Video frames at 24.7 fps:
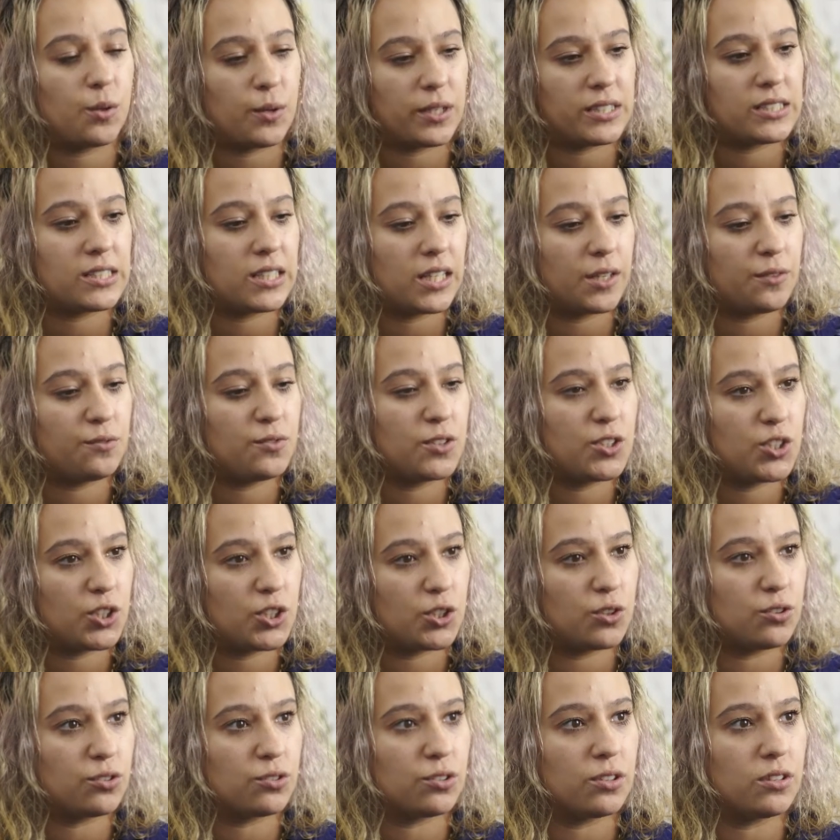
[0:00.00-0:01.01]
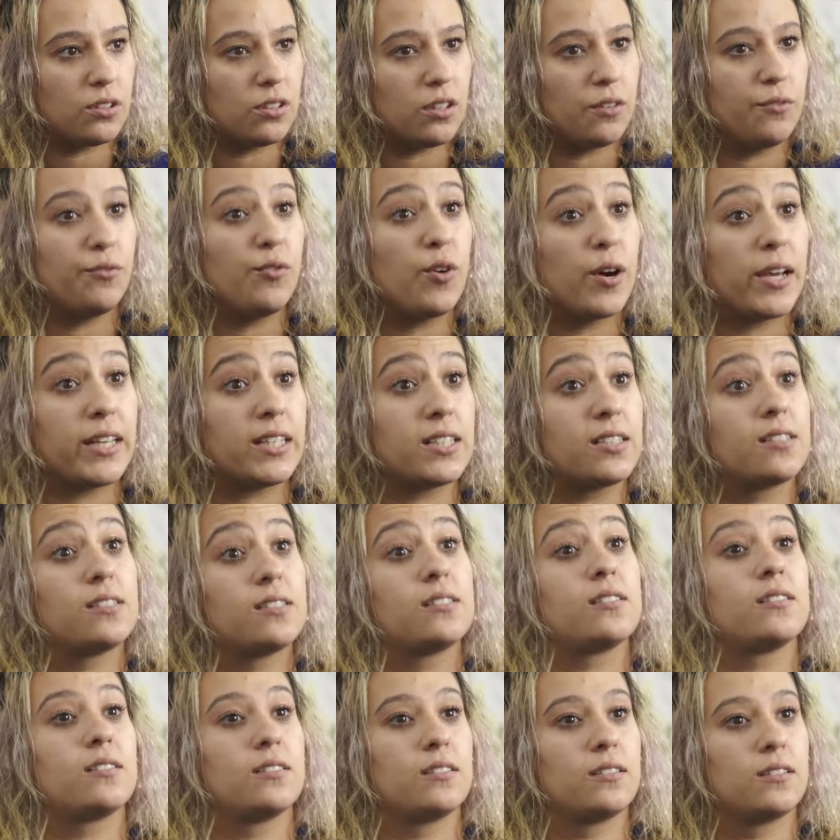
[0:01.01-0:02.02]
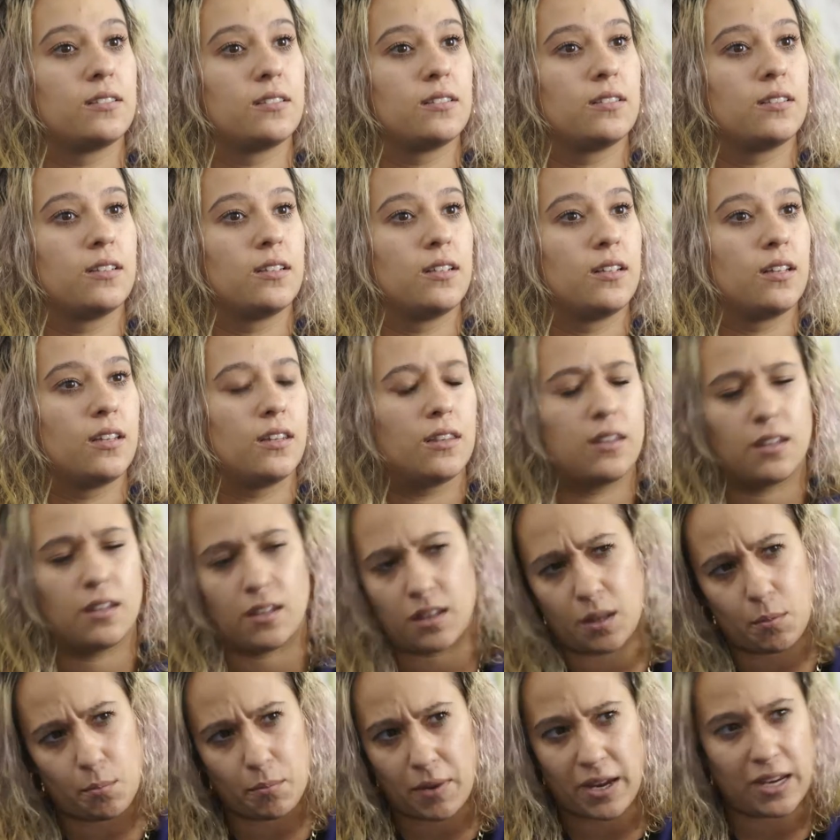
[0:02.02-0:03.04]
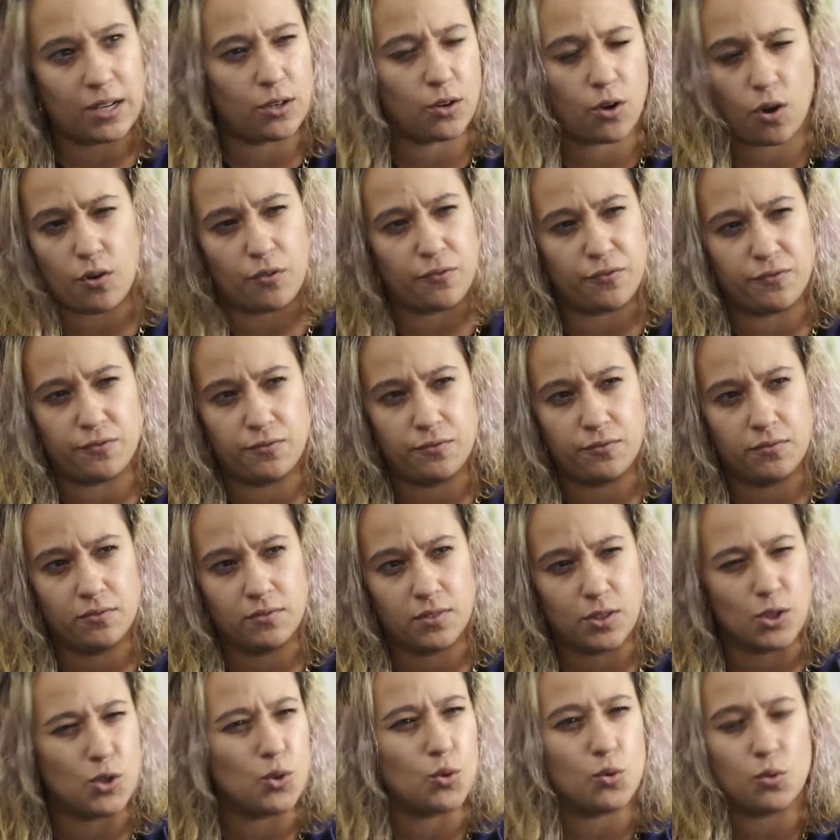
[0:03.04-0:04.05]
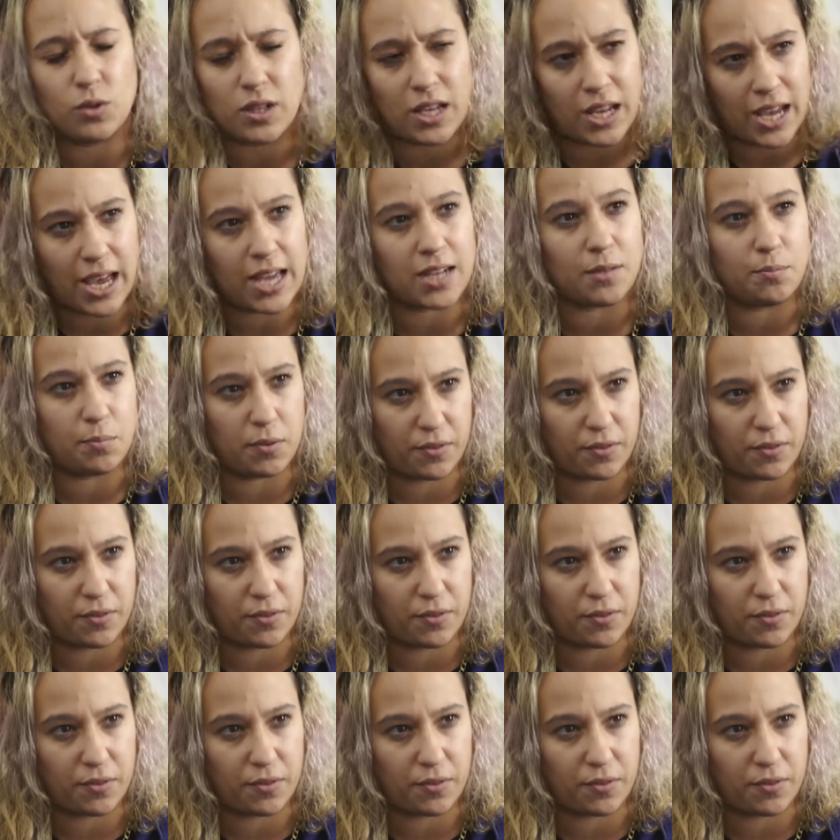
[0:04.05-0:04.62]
Quest gives children a voice that they may not have knew they had